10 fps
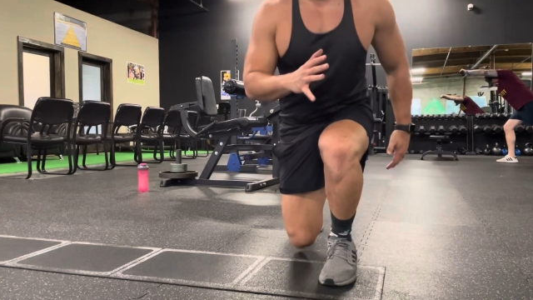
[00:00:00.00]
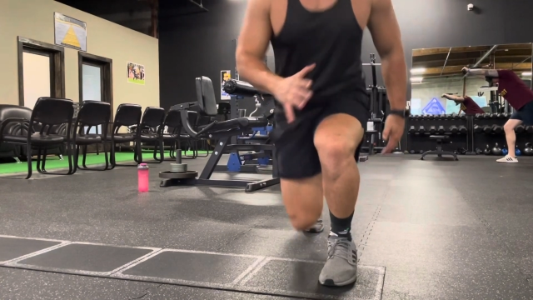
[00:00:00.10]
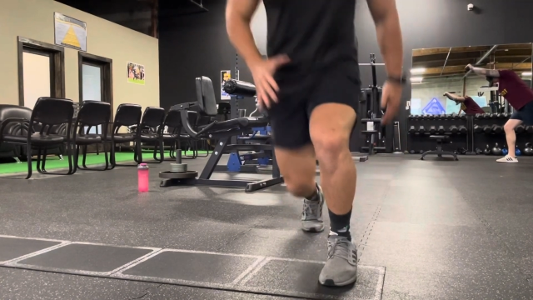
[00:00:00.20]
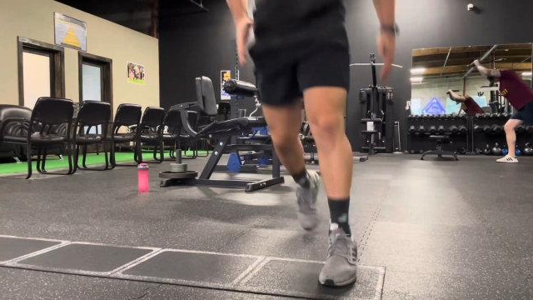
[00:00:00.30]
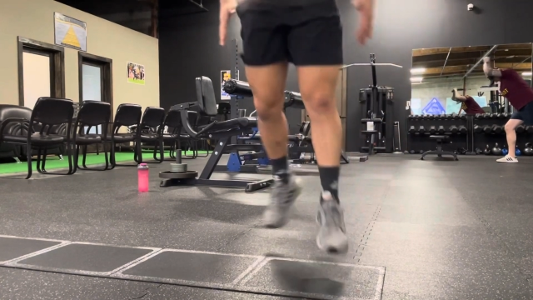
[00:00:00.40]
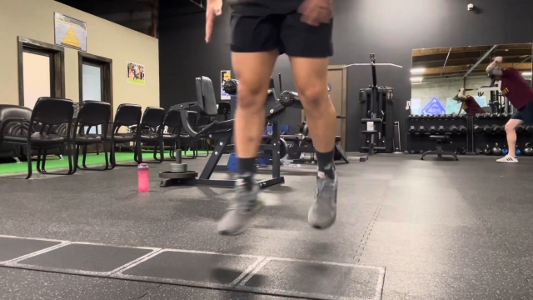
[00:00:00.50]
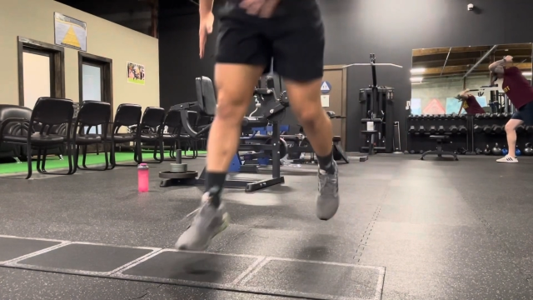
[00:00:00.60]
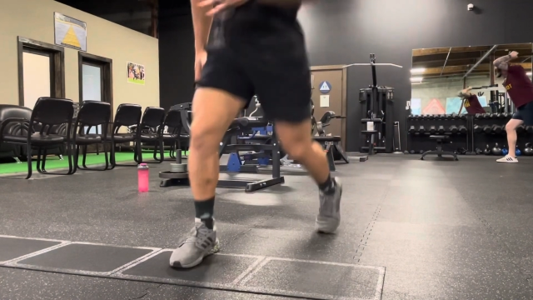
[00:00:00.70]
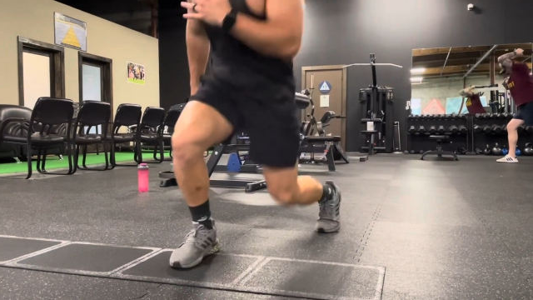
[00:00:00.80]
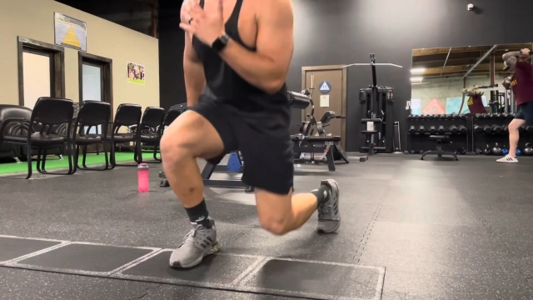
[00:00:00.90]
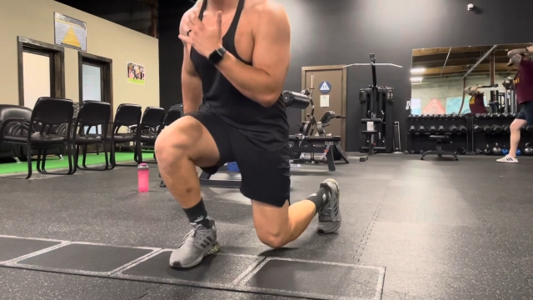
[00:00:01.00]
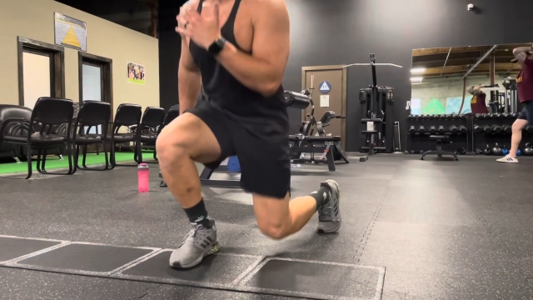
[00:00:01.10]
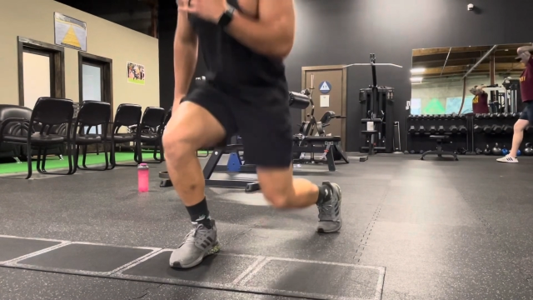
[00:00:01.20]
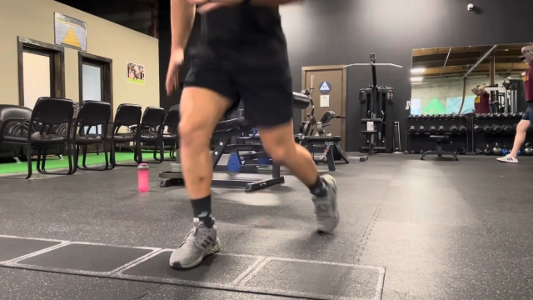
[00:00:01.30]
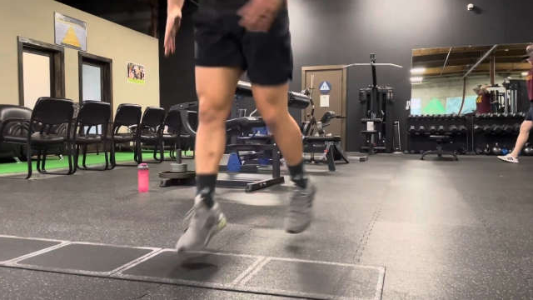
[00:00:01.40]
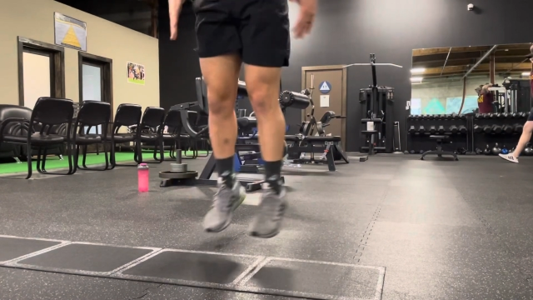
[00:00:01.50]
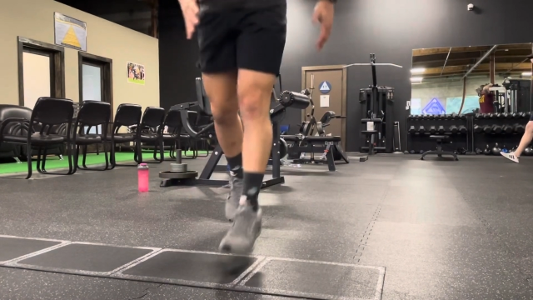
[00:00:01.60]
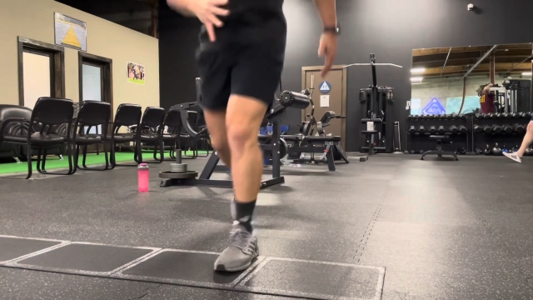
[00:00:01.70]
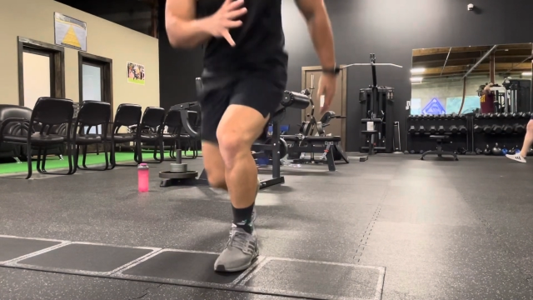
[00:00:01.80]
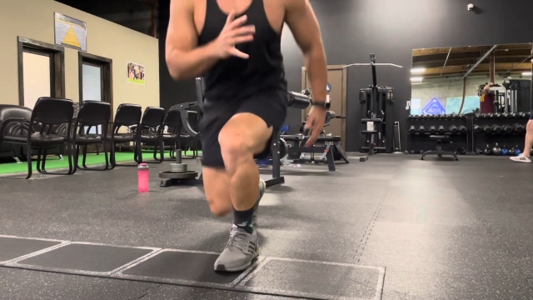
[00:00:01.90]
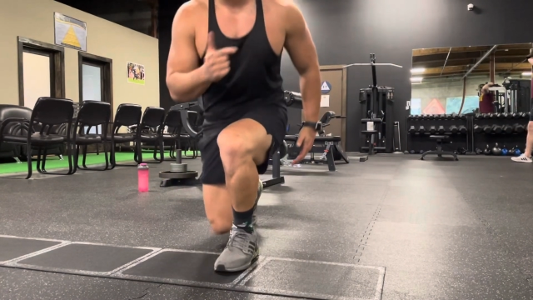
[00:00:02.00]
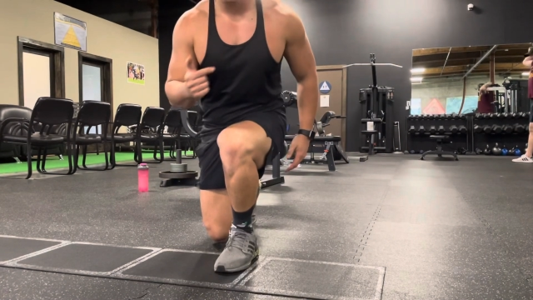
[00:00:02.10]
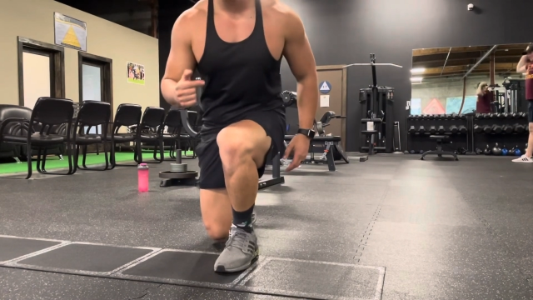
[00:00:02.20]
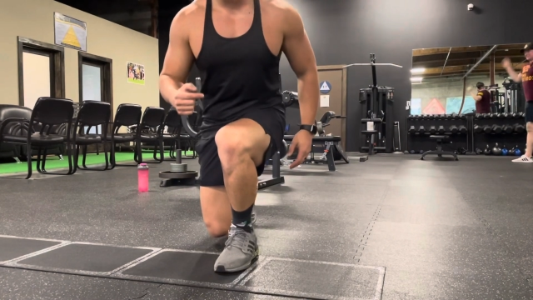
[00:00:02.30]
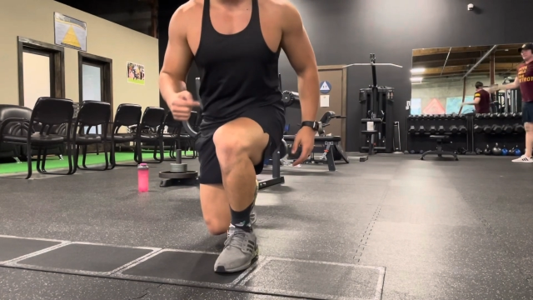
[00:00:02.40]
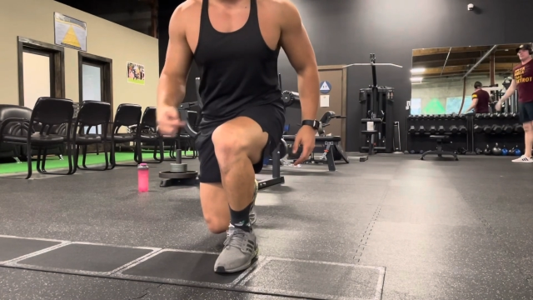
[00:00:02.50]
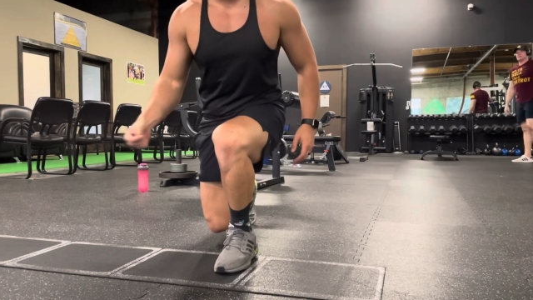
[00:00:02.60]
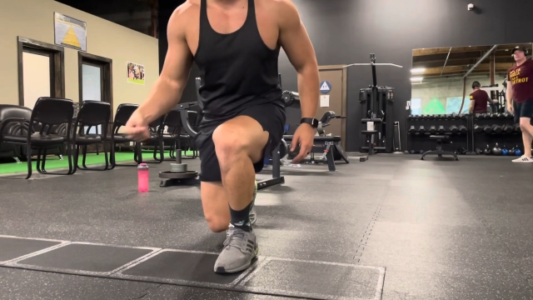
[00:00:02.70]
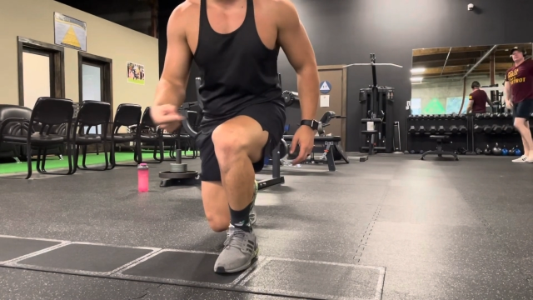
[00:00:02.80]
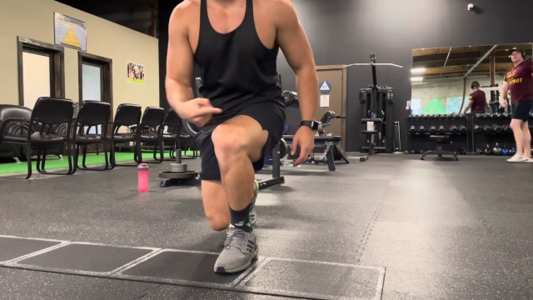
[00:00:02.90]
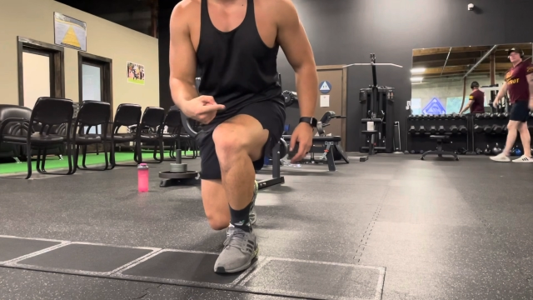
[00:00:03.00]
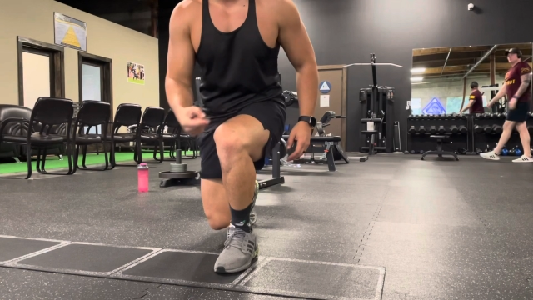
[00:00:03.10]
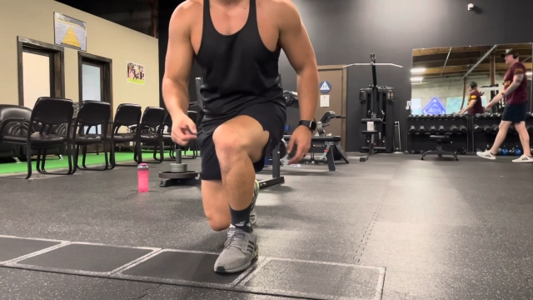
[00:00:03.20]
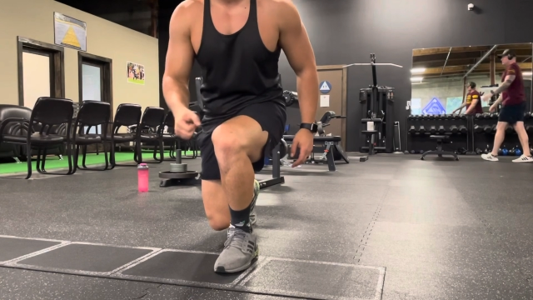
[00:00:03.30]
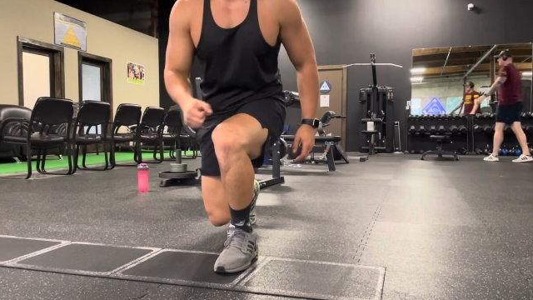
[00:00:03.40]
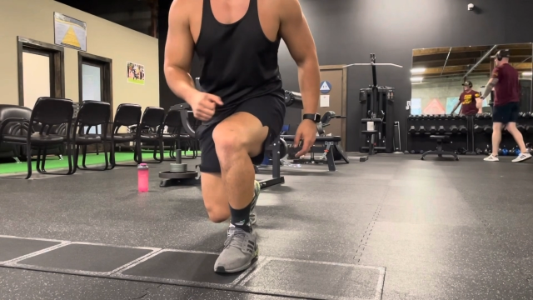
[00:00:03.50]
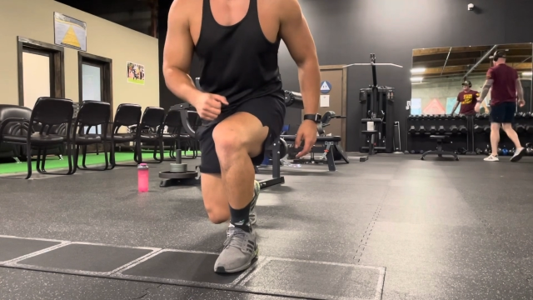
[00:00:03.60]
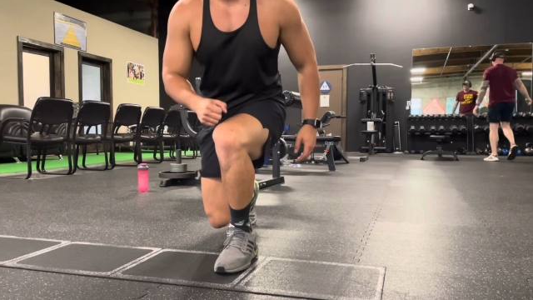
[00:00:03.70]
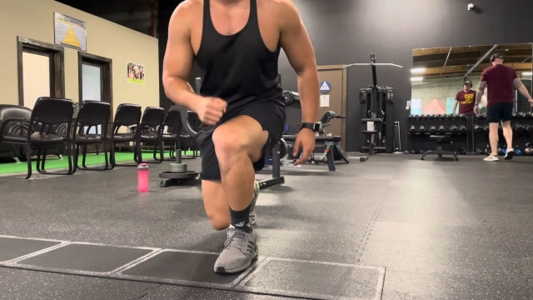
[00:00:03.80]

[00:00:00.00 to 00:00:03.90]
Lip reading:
[unreadable: no face in view]